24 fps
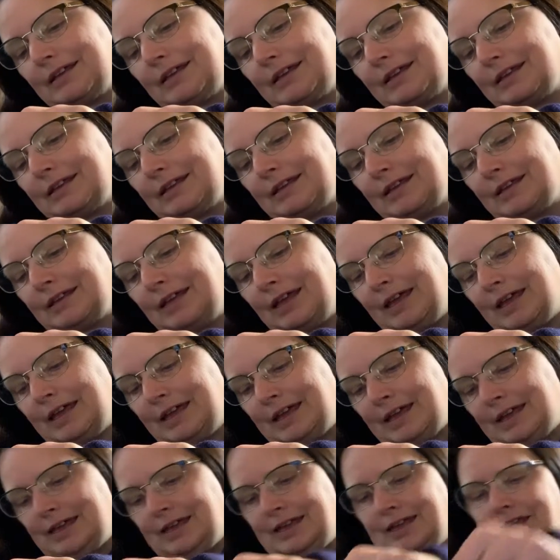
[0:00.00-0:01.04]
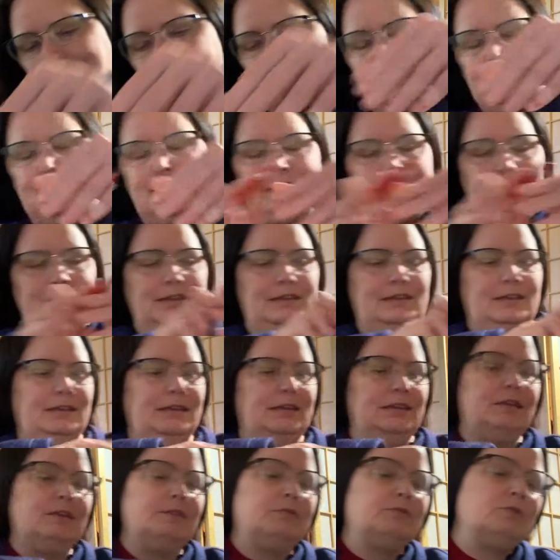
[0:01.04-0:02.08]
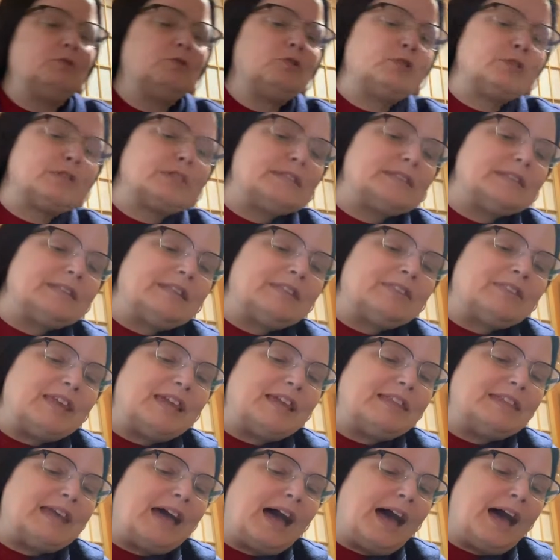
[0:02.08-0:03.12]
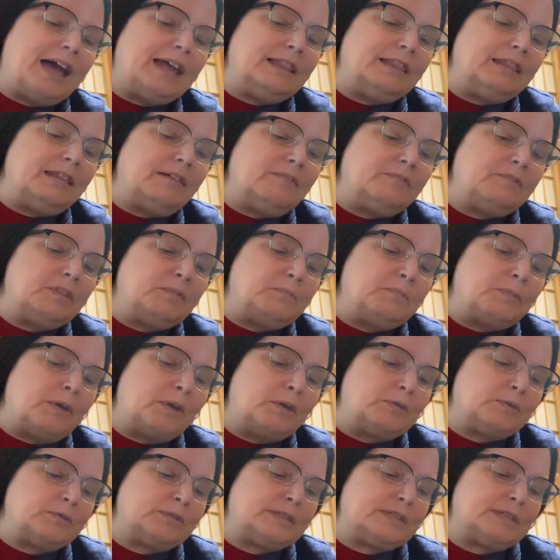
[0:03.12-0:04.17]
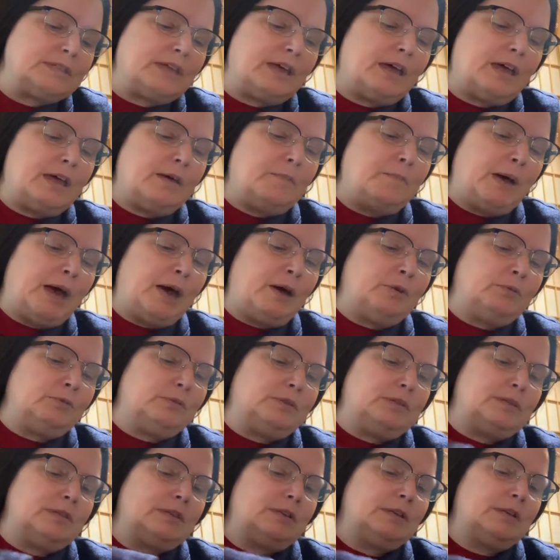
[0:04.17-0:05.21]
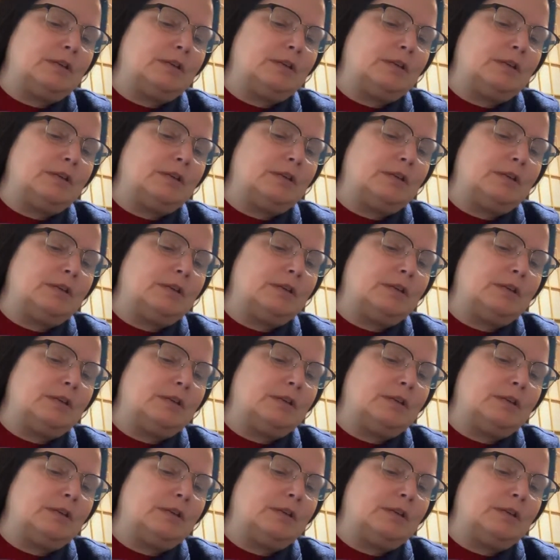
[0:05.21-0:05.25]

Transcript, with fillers: Of course, the thing that I love the most about